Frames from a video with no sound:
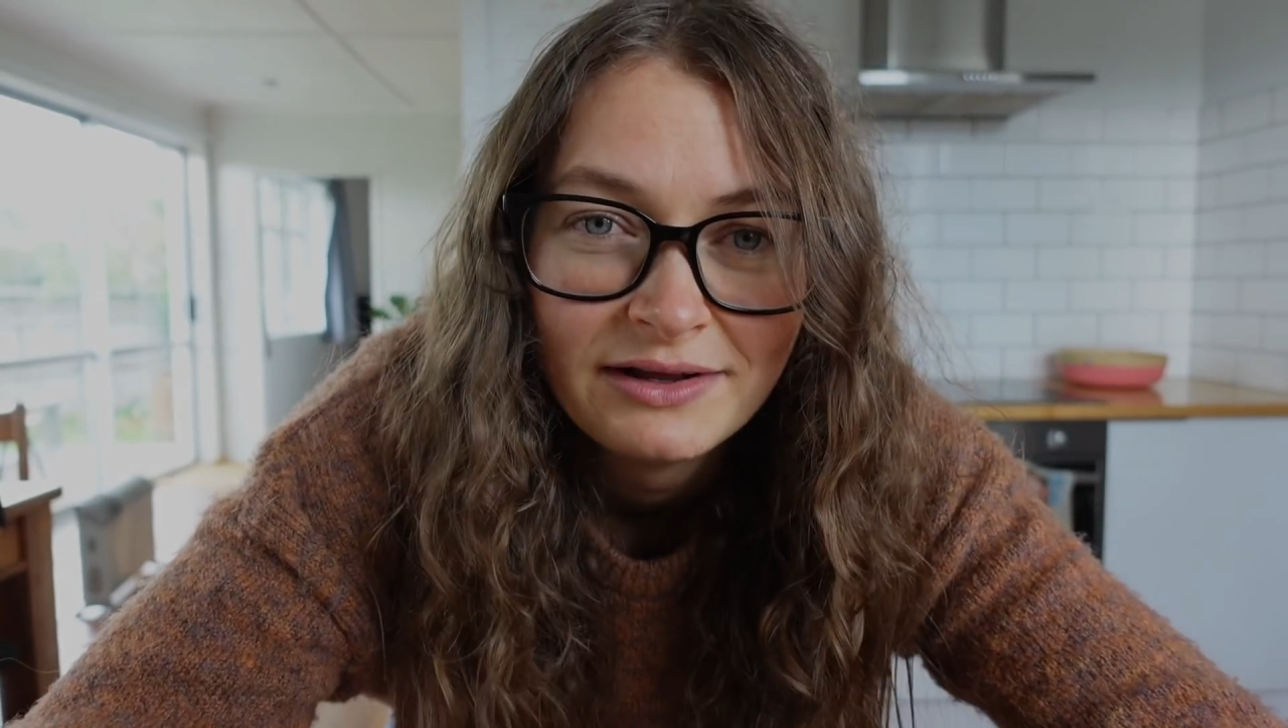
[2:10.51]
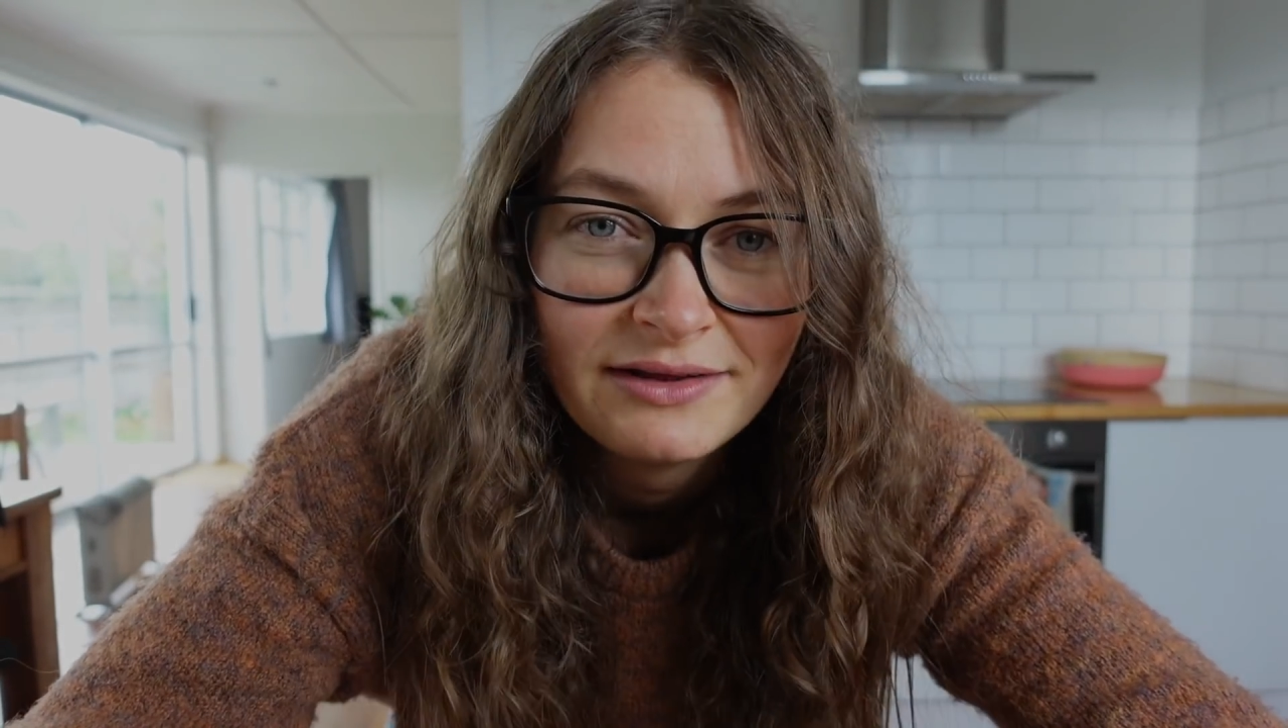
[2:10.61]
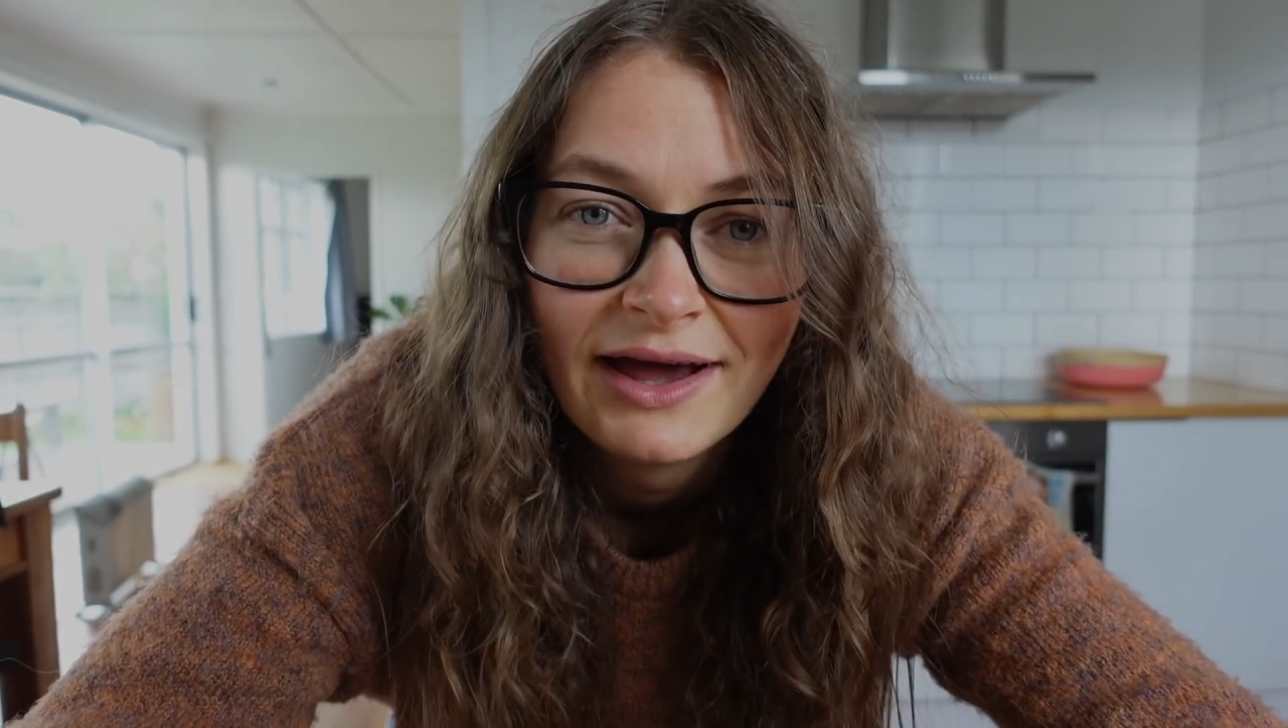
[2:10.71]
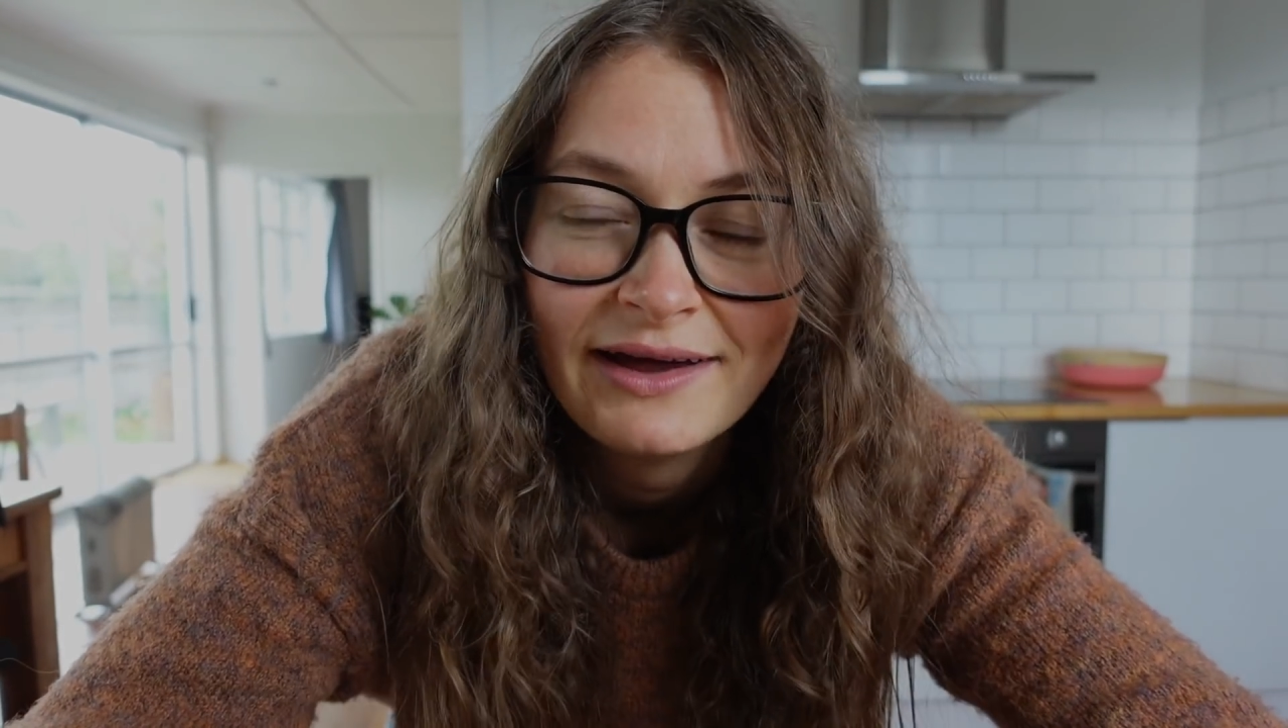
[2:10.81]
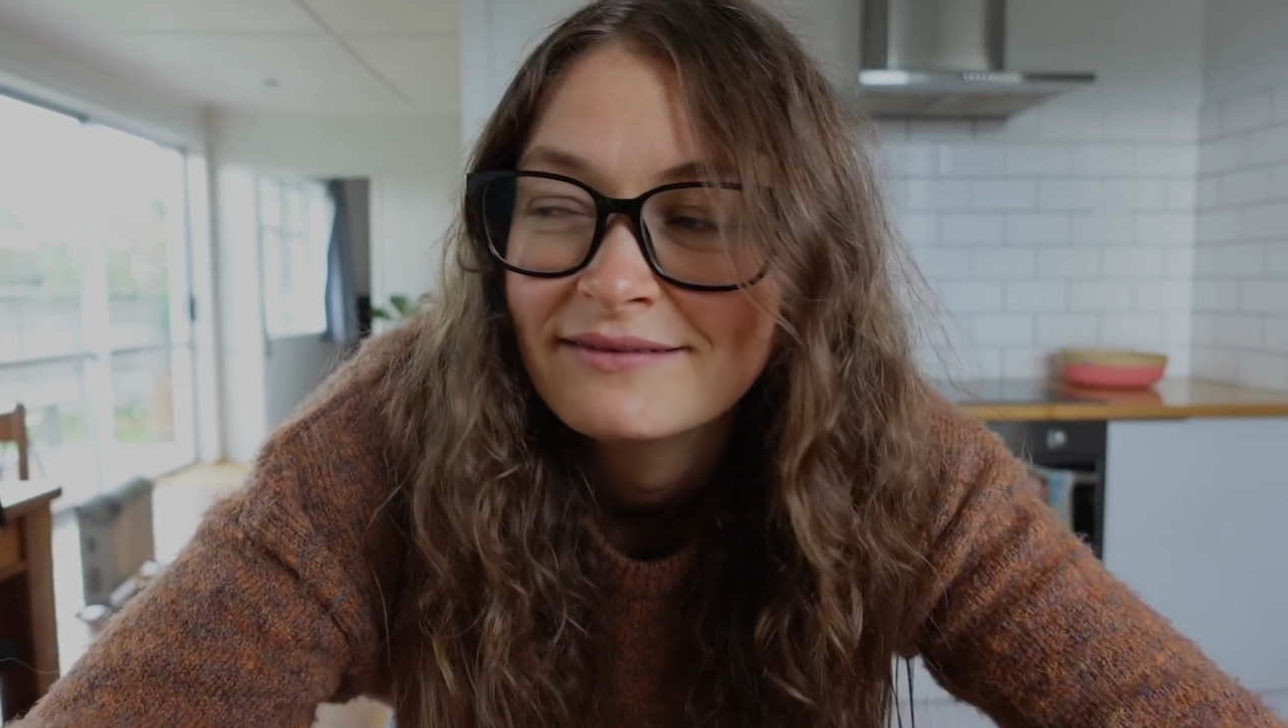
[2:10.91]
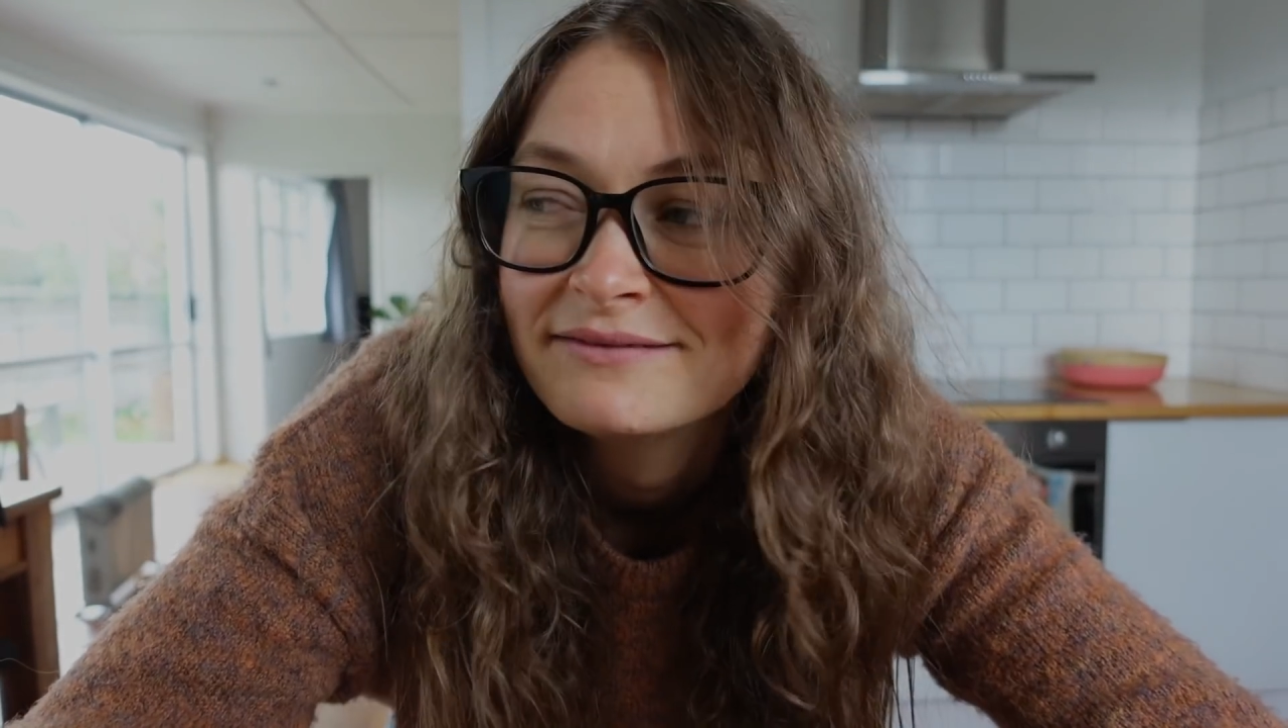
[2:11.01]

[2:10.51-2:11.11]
like,